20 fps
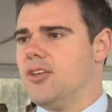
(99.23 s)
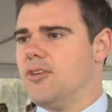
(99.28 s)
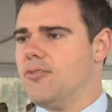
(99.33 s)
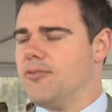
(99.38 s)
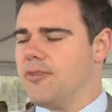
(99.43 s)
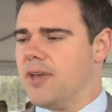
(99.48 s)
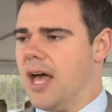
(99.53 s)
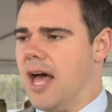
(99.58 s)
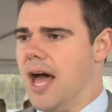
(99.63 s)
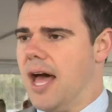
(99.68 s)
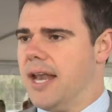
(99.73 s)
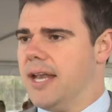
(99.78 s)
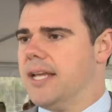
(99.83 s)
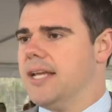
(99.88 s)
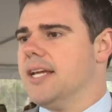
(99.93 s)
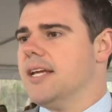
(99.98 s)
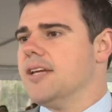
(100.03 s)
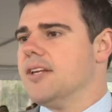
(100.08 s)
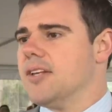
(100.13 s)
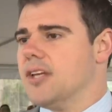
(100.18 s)
You've got
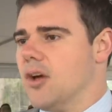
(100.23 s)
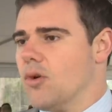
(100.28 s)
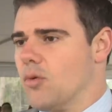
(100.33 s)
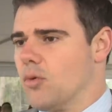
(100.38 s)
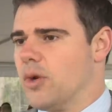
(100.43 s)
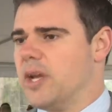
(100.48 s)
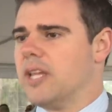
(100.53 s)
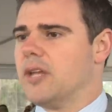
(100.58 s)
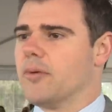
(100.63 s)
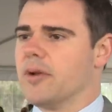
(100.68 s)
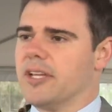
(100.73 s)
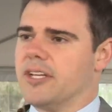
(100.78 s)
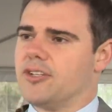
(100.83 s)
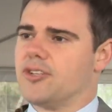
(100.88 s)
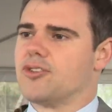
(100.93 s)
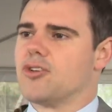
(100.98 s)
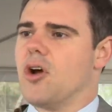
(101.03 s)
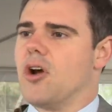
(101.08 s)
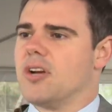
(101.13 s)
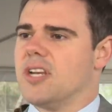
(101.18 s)
really, really
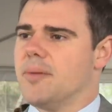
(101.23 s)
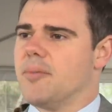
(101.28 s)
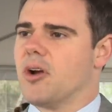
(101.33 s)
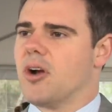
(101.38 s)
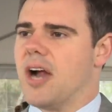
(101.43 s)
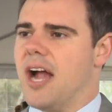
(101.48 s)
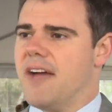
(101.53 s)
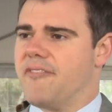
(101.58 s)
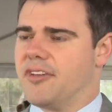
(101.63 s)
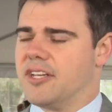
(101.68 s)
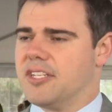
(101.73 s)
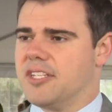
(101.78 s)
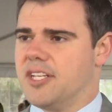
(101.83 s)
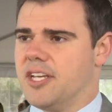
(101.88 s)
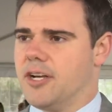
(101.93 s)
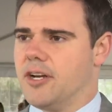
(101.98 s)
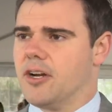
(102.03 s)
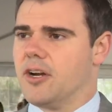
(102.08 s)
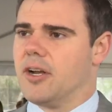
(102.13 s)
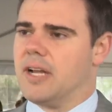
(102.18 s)
strong demographics
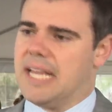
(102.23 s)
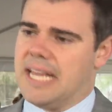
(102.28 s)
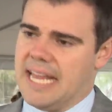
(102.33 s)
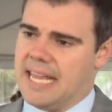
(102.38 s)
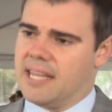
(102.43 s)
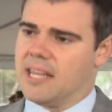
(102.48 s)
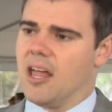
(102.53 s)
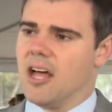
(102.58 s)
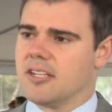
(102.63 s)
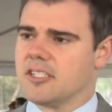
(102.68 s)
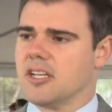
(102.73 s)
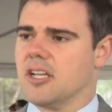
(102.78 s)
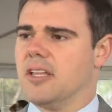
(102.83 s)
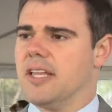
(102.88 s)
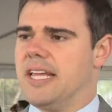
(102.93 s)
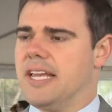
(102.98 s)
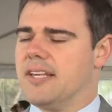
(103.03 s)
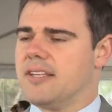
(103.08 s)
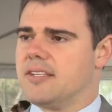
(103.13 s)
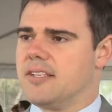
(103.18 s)
here in Las
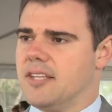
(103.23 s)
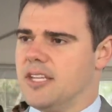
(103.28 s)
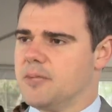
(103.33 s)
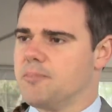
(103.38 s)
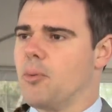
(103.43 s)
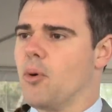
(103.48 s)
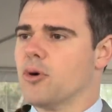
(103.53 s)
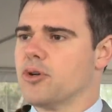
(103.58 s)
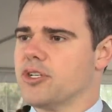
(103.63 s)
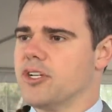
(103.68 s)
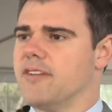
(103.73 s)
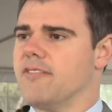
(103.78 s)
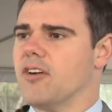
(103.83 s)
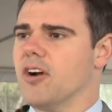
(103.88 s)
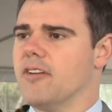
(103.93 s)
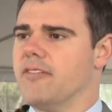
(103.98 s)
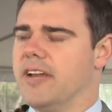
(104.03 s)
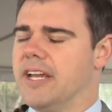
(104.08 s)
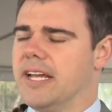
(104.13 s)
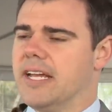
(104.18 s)
Colinas in this portion of
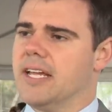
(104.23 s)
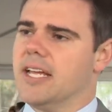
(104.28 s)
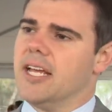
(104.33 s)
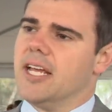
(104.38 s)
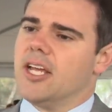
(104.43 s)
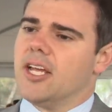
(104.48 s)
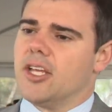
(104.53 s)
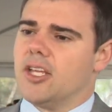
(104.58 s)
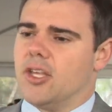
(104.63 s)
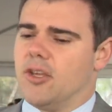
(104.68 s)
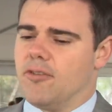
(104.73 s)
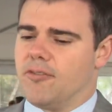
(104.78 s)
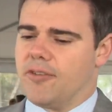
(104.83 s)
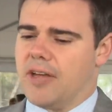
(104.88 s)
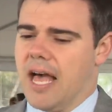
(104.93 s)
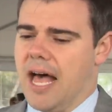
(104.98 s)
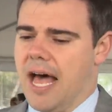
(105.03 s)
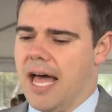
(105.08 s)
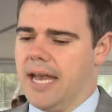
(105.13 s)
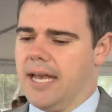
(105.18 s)
Irving. You've
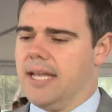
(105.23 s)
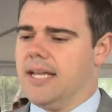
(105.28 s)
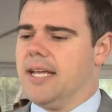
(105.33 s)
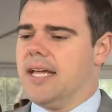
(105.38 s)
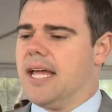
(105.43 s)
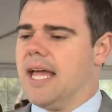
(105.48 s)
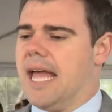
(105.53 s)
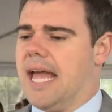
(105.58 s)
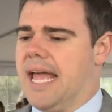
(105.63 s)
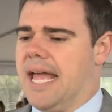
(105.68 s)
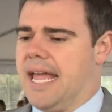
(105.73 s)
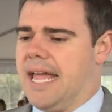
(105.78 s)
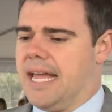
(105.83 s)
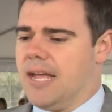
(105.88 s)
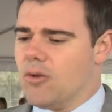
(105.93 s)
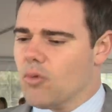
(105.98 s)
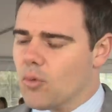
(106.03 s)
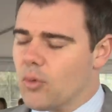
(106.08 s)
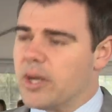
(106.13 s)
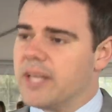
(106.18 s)
got
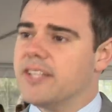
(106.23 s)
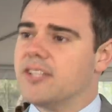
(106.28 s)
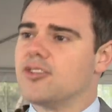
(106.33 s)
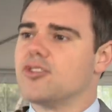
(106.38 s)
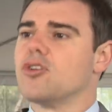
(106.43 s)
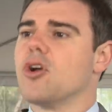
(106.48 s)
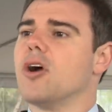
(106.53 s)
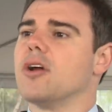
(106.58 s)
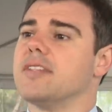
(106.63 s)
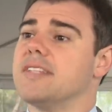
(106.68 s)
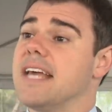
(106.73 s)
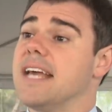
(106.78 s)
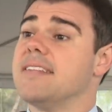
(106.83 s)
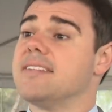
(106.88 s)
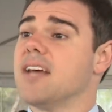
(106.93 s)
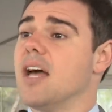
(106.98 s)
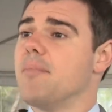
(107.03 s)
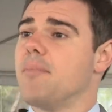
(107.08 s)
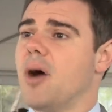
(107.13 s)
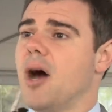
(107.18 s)
a really strong
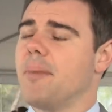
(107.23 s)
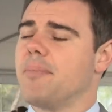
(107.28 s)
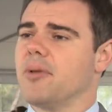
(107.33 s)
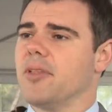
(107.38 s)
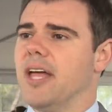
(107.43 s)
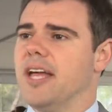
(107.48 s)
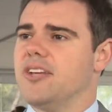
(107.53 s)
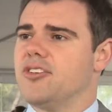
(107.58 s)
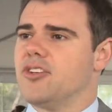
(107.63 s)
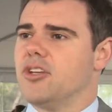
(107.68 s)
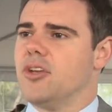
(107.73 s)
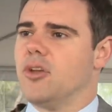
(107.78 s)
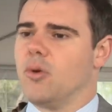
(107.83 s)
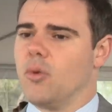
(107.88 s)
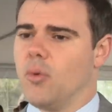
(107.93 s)
daytime population